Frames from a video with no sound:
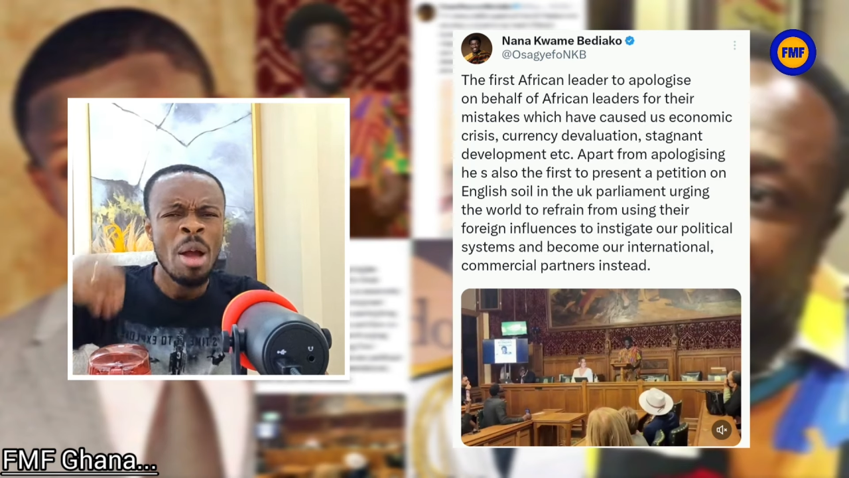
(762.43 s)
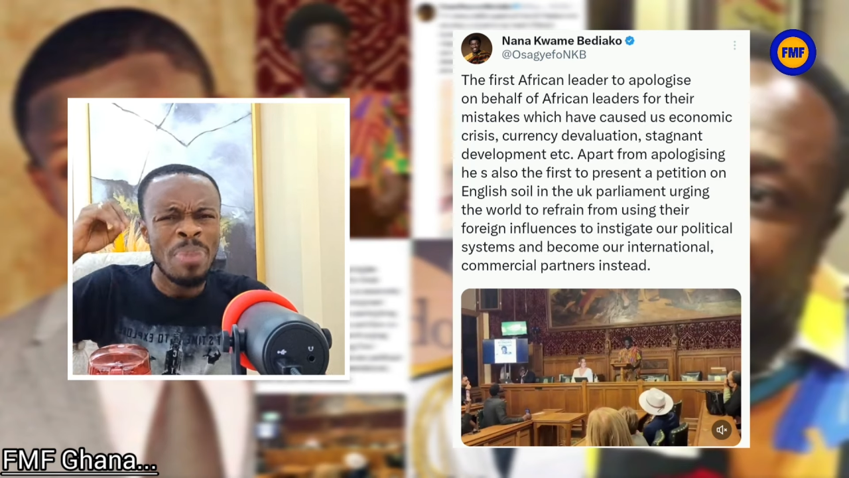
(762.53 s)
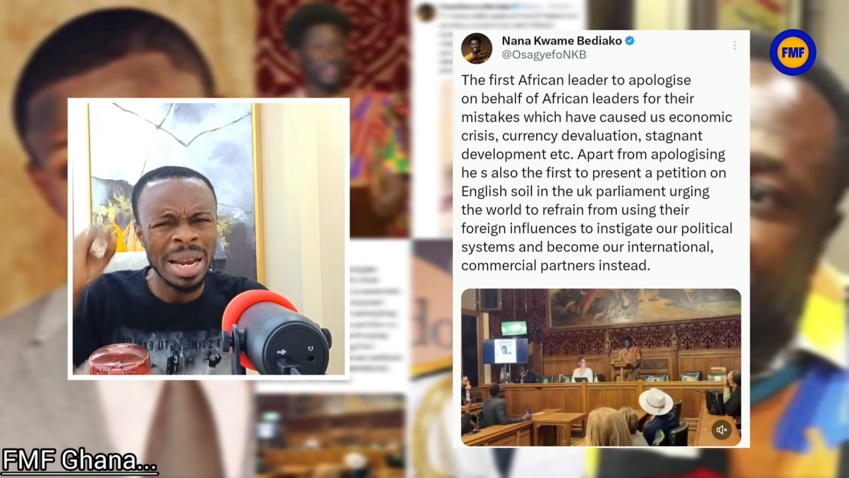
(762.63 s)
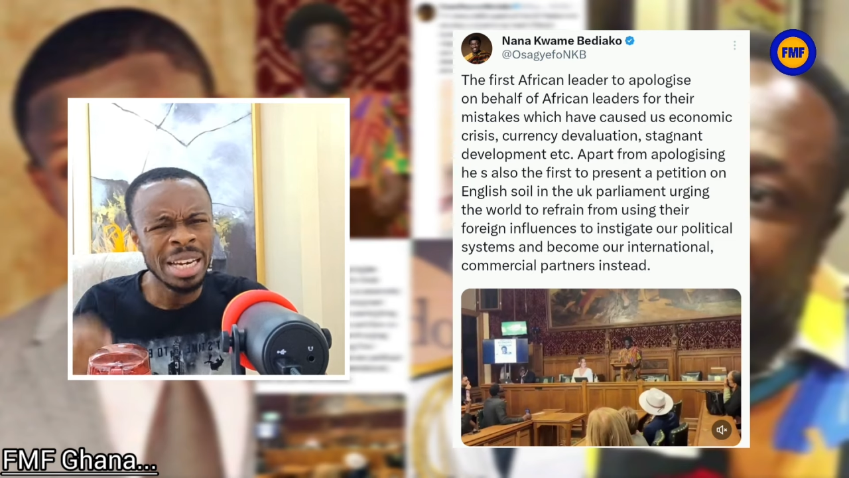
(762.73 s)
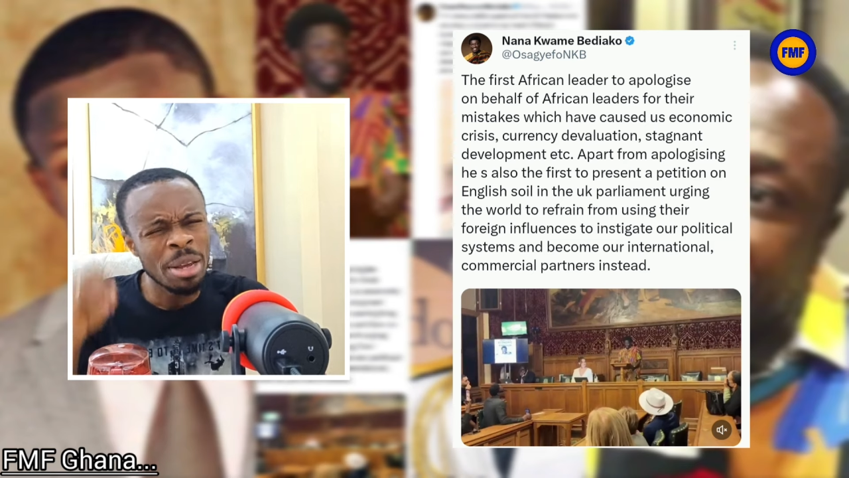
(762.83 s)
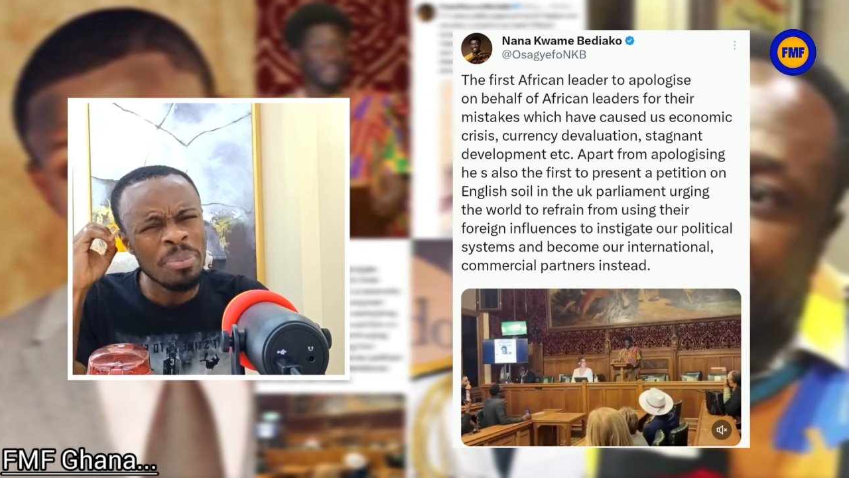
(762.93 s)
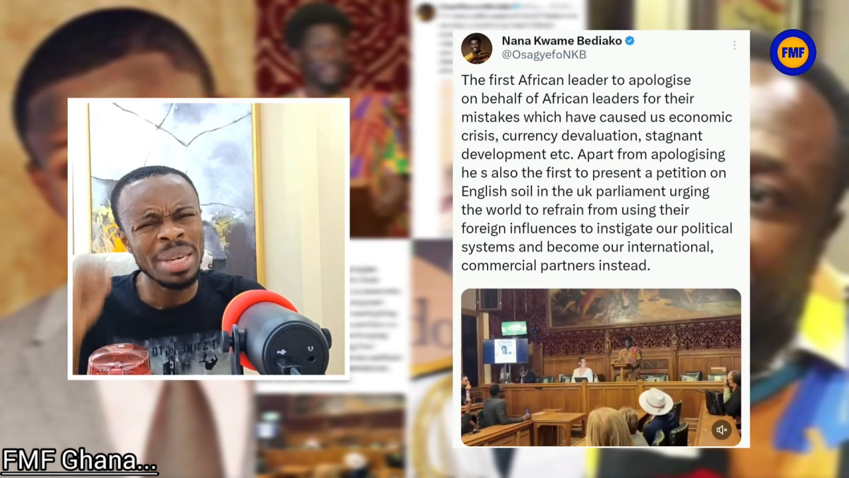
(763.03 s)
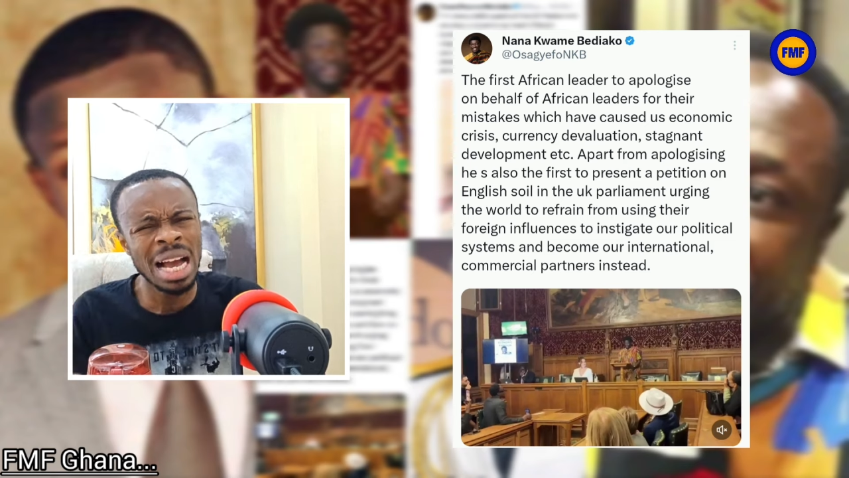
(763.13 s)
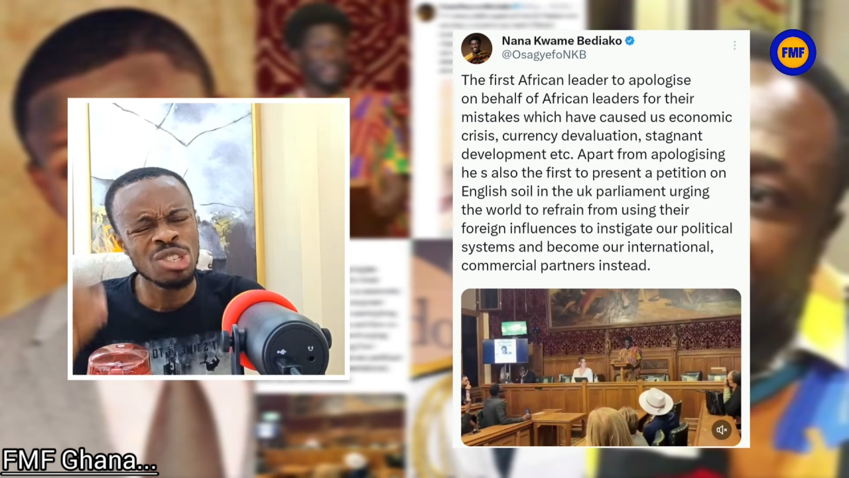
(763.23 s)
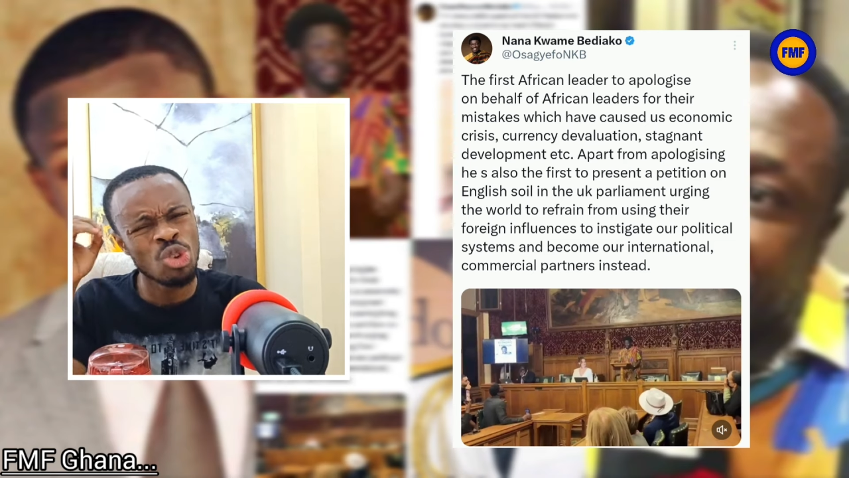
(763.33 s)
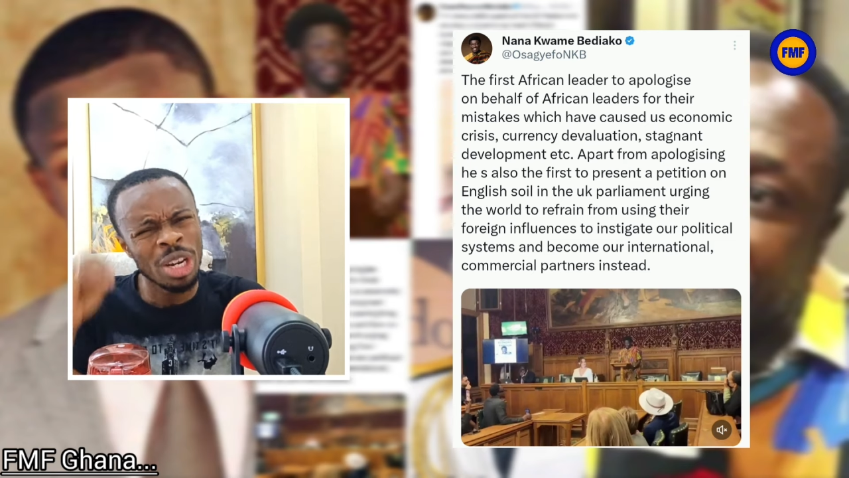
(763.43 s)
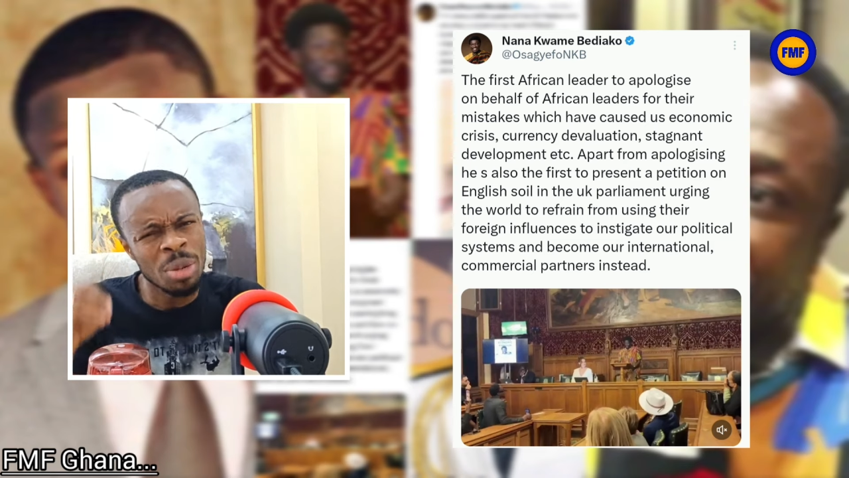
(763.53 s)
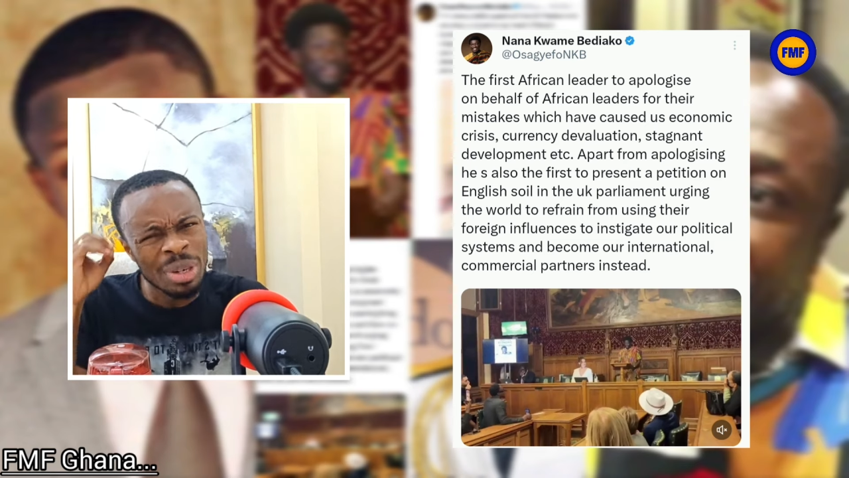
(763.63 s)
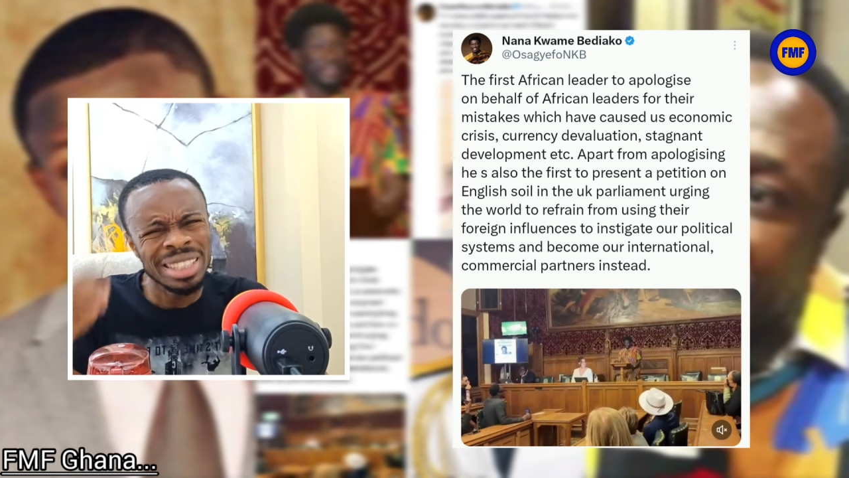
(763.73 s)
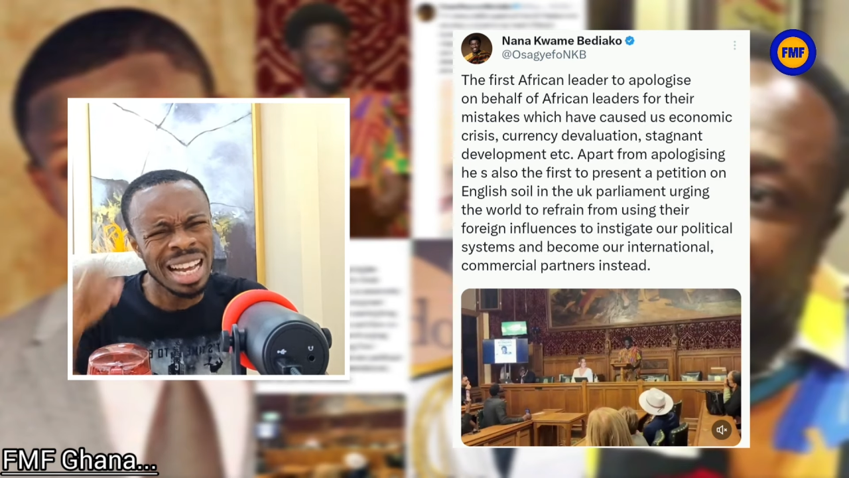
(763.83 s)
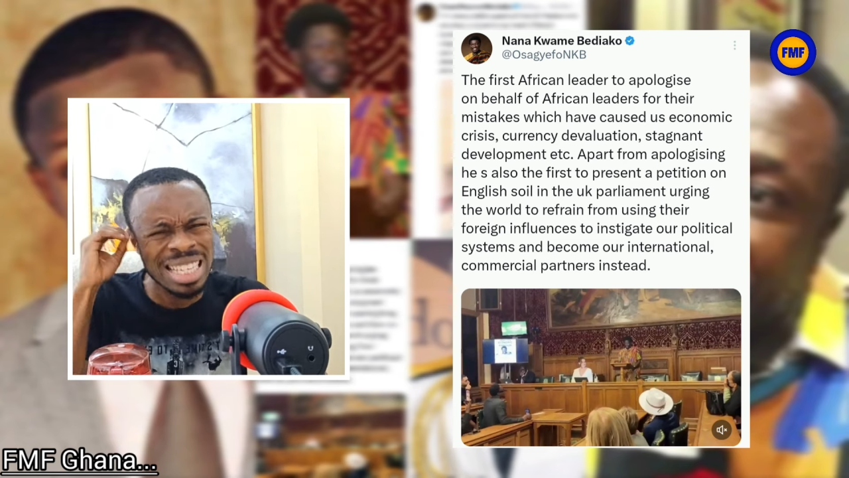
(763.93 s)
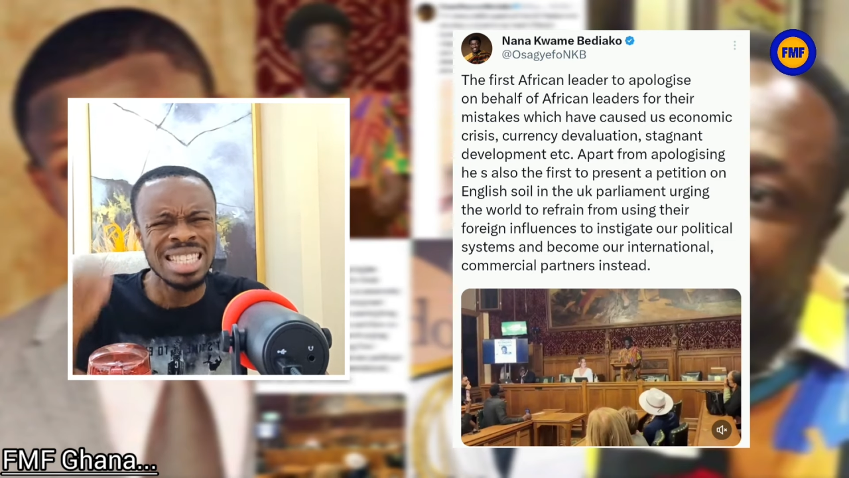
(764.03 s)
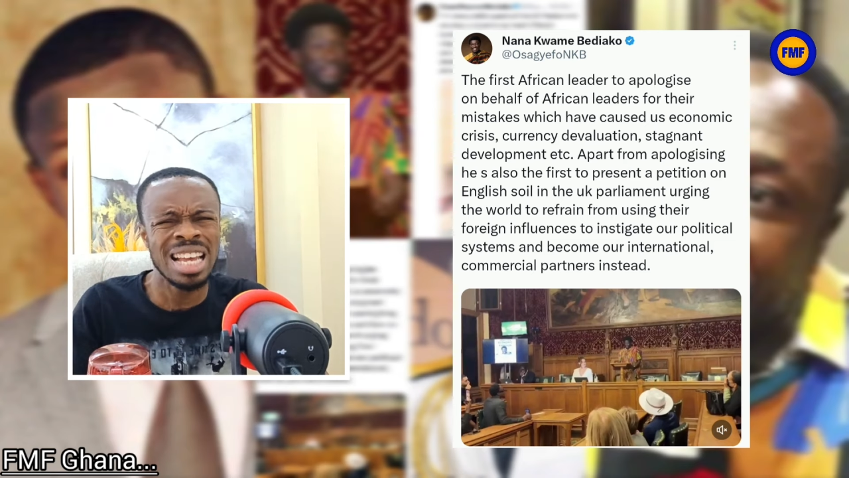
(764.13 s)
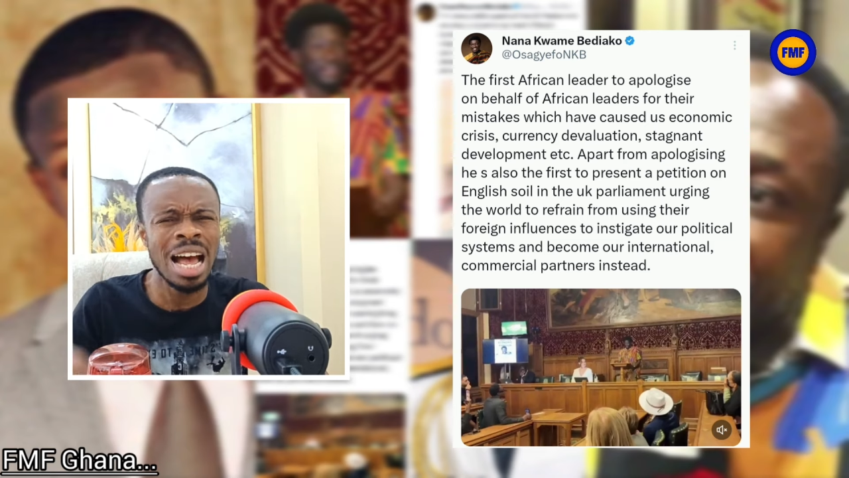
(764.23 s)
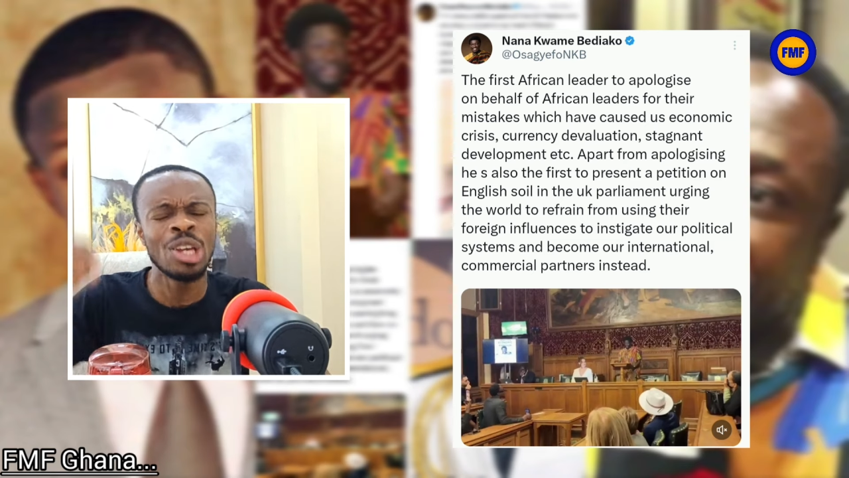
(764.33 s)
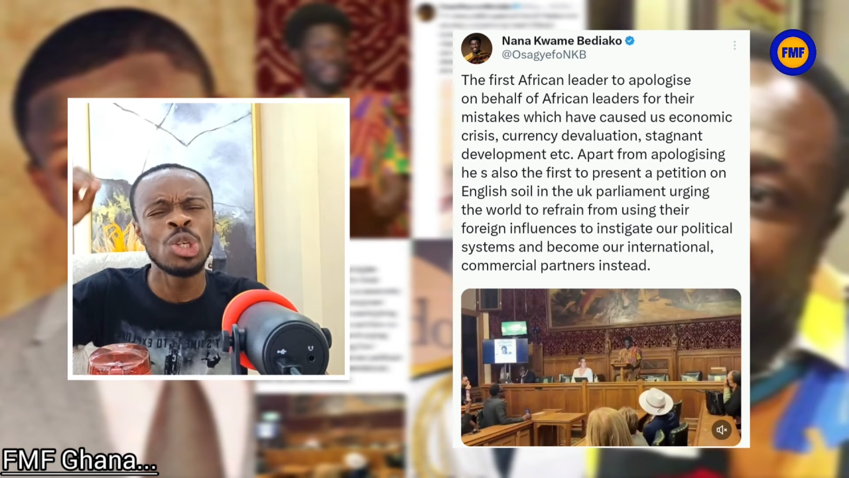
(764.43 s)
peni biya soni munyansa,